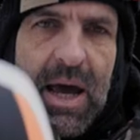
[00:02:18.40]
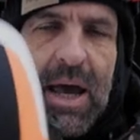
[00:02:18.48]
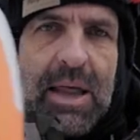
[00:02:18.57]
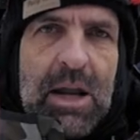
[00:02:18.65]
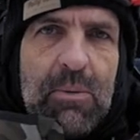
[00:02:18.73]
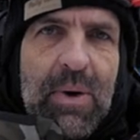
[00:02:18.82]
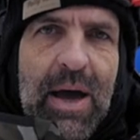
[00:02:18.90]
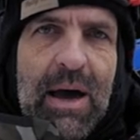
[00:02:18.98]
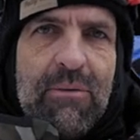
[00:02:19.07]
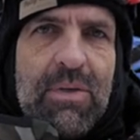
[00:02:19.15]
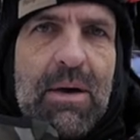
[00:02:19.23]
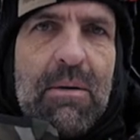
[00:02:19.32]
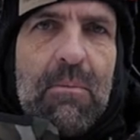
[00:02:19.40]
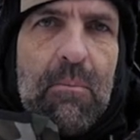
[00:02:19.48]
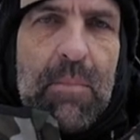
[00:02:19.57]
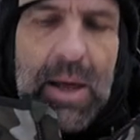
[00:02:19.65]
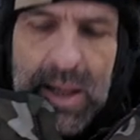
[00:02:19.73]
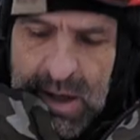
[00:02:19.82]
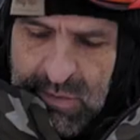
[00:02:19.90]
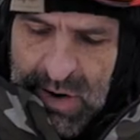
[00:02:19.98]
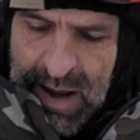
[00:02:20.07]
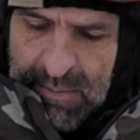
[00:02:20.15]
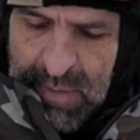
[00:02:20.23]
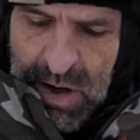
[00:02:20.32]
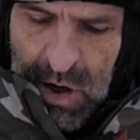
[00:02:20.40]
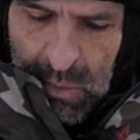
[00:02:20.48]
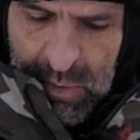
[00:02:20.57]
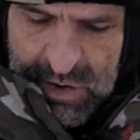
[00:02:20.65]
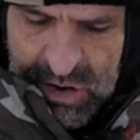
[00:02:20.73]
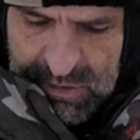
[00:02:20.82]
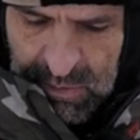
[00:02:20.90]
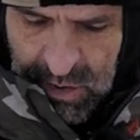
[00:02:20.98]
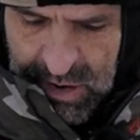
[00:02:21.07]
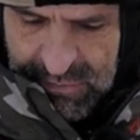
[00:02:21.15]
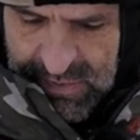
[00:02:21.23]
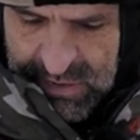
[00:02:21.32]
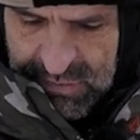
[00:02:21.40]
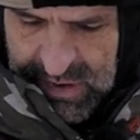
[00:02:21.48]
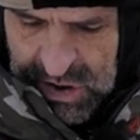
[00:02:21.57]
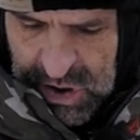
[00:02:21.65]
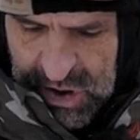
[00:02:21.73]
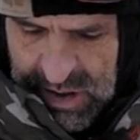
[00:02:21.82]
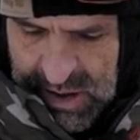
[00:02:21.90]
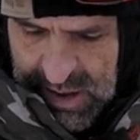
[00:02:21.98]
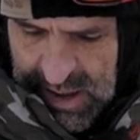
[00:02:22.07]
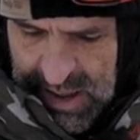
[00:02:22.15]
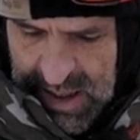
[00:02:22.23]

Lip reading: And then we have the Mille Gram, which is more of a traditional